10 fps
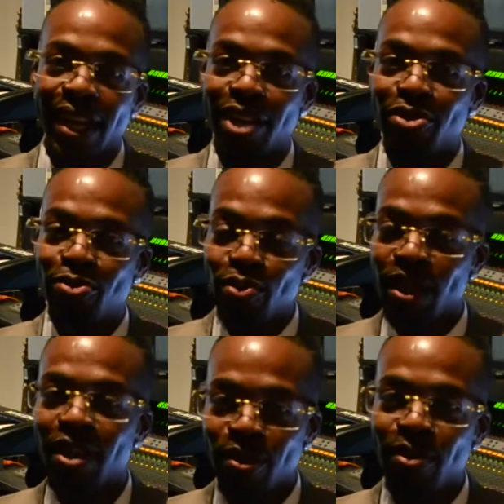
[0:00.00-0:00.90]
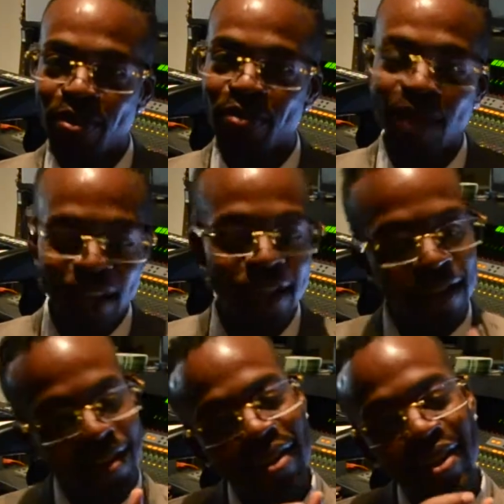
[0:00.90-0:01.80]
It's really good to find
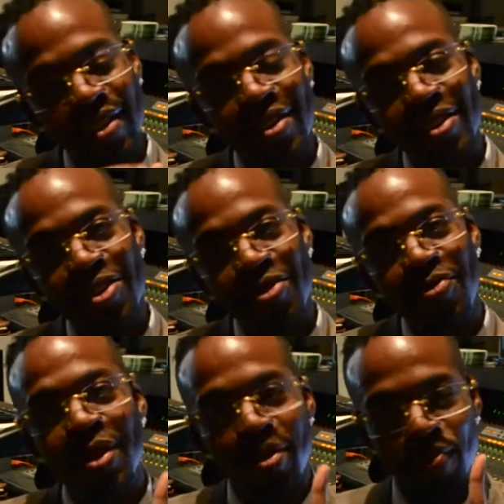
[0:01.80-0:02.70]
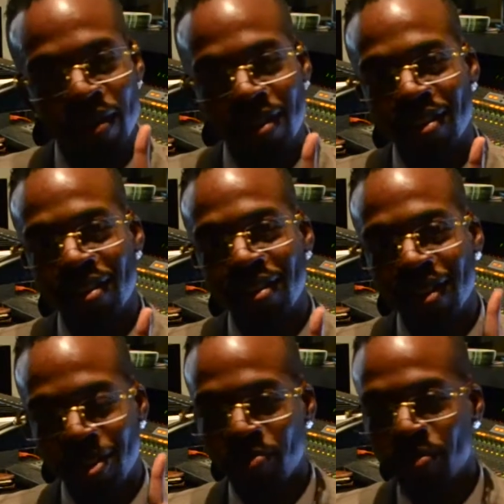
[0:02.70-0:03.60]
this, your fingerprint in your